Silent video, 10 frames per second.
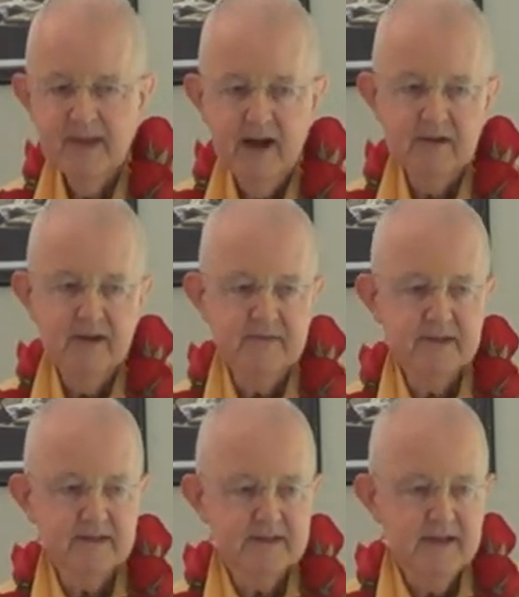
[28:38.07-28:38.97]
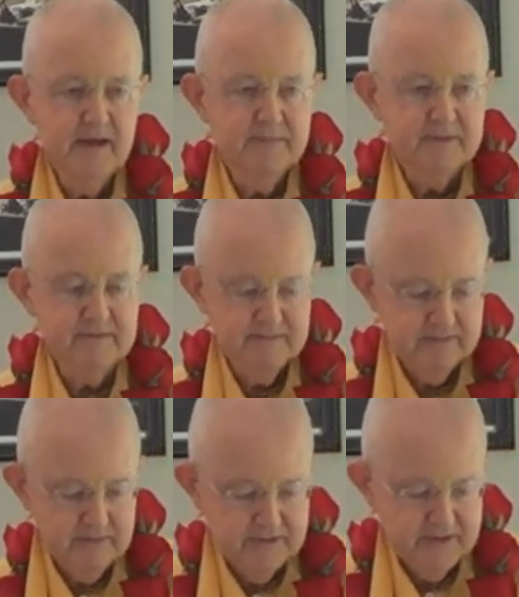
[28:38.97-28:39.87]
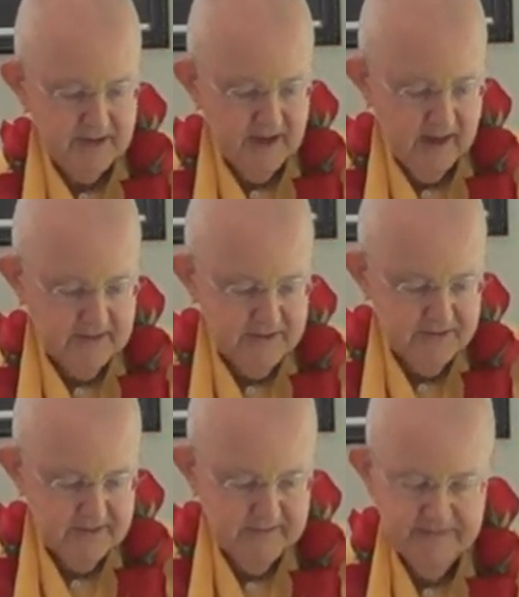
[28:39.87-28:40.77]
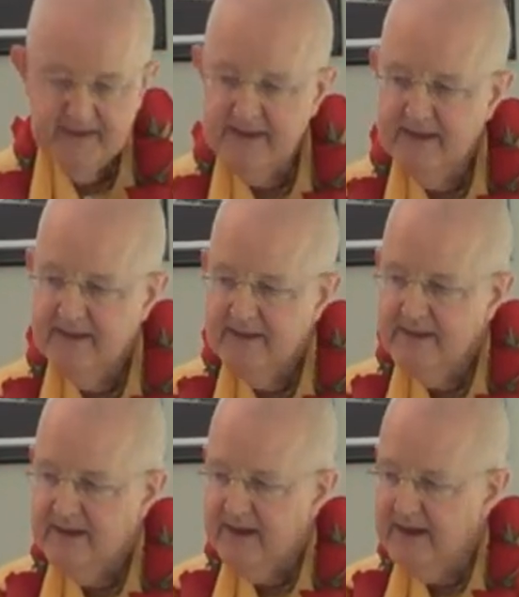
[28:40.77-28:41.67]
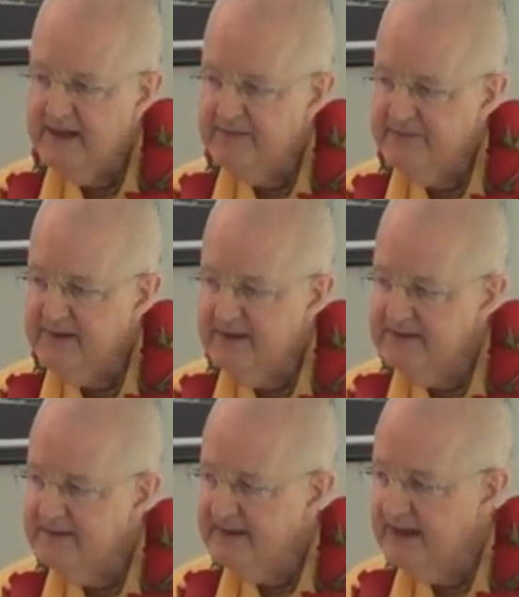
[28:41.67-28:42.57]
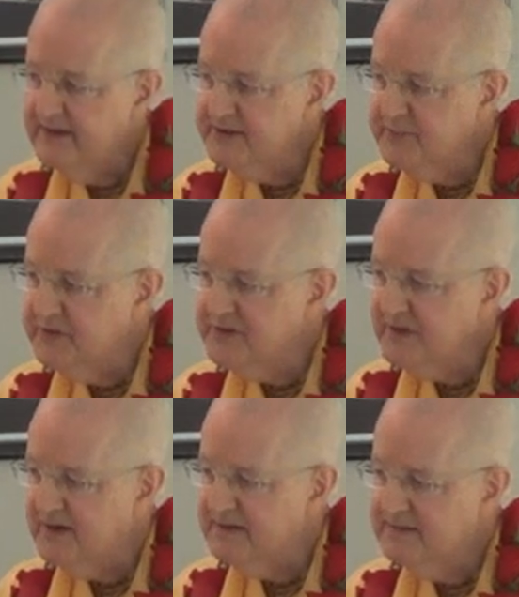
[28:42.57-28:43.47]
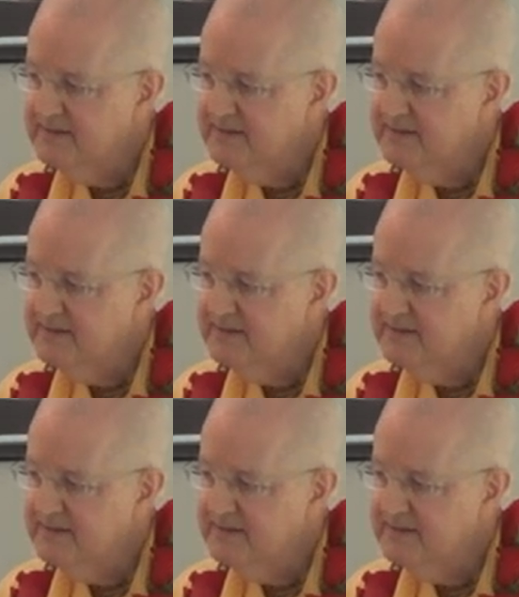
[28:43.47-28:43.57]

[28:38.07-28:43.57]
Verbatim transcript: I'll give a little example. I was in college. I had a friend that had a sports car.